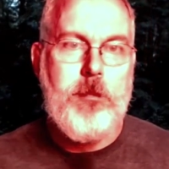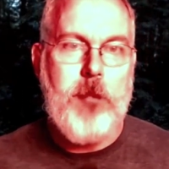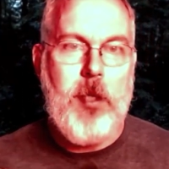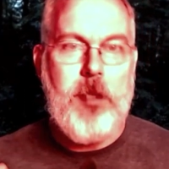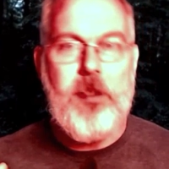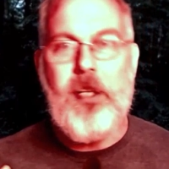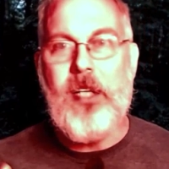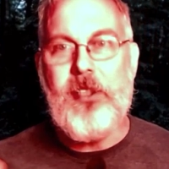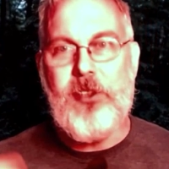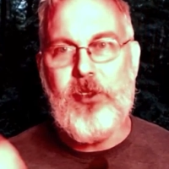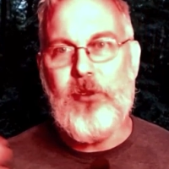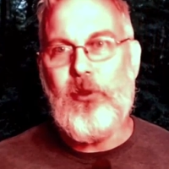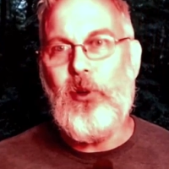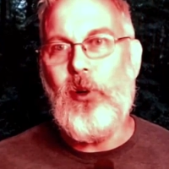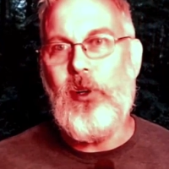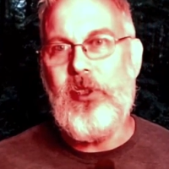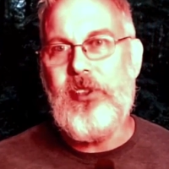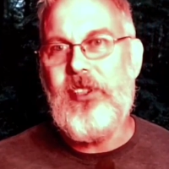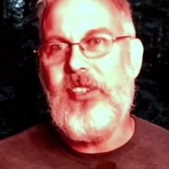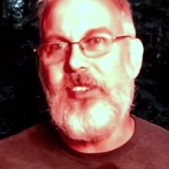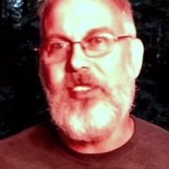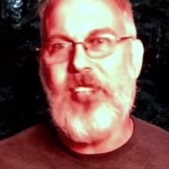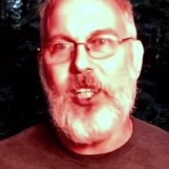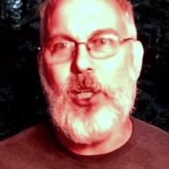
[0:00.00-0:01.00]
unless of
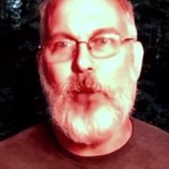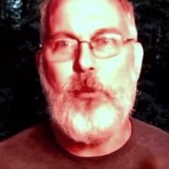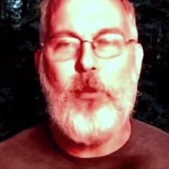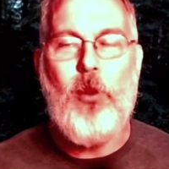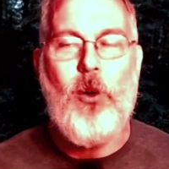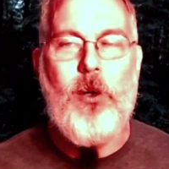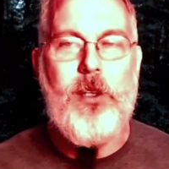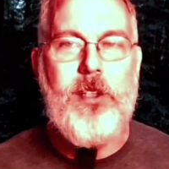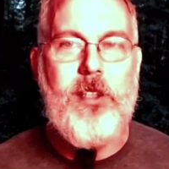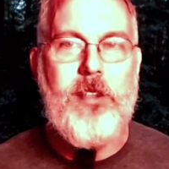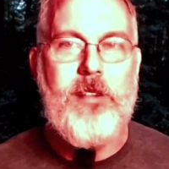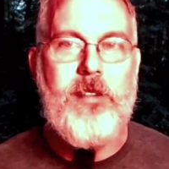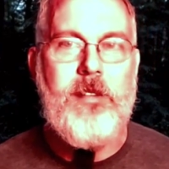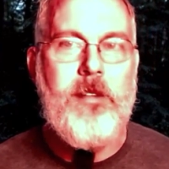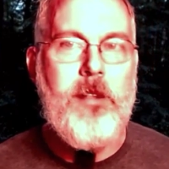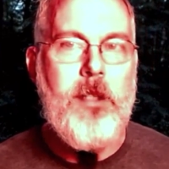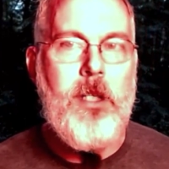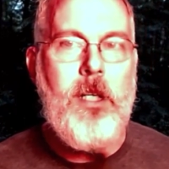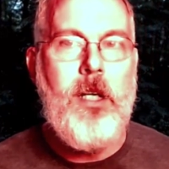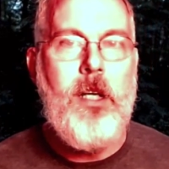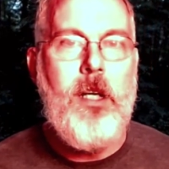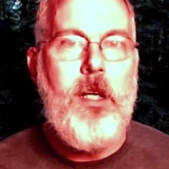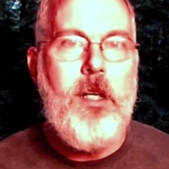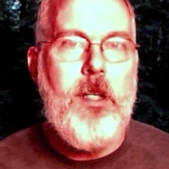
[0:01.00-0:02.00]
course it's like a pointed,
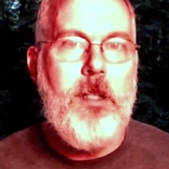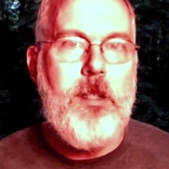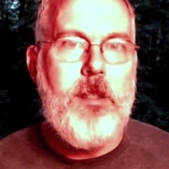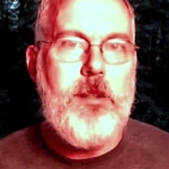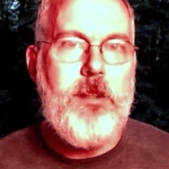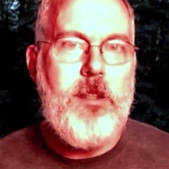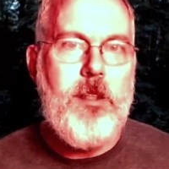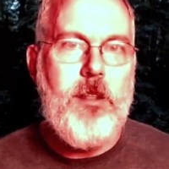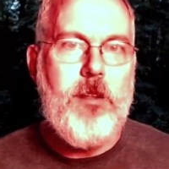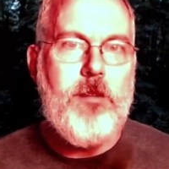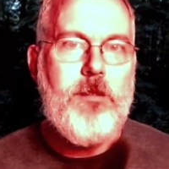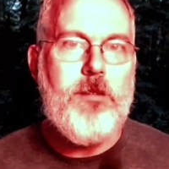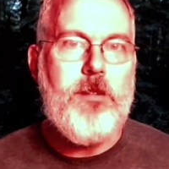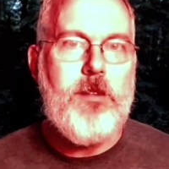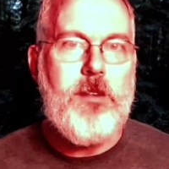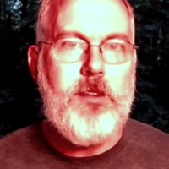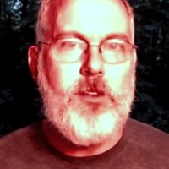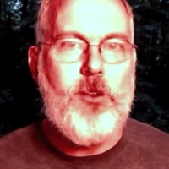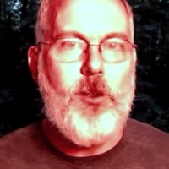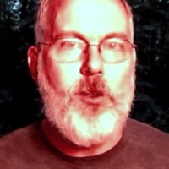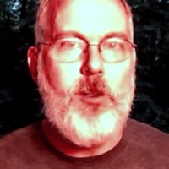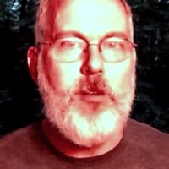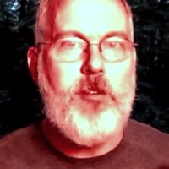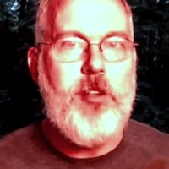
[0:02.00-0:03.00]
you know,
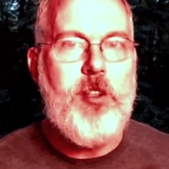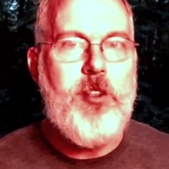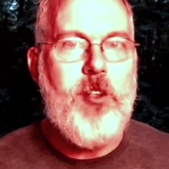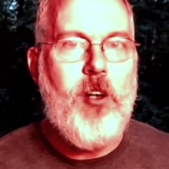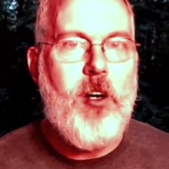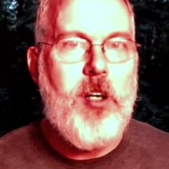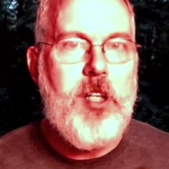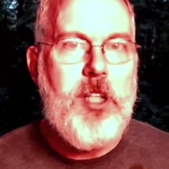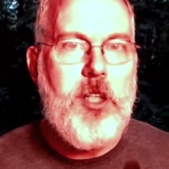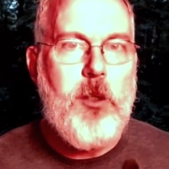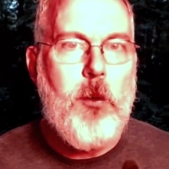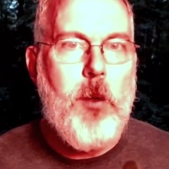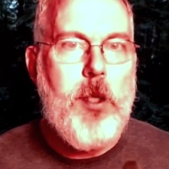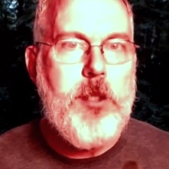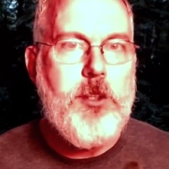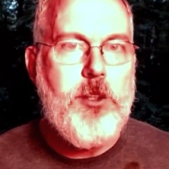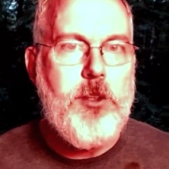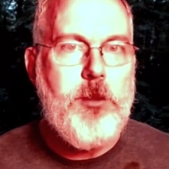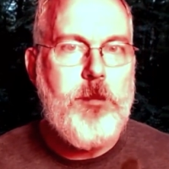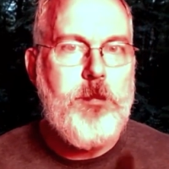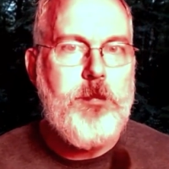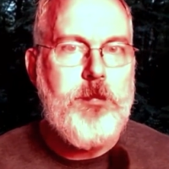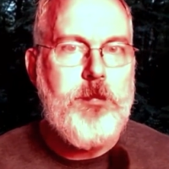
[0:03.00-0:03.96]
sort of a naughty question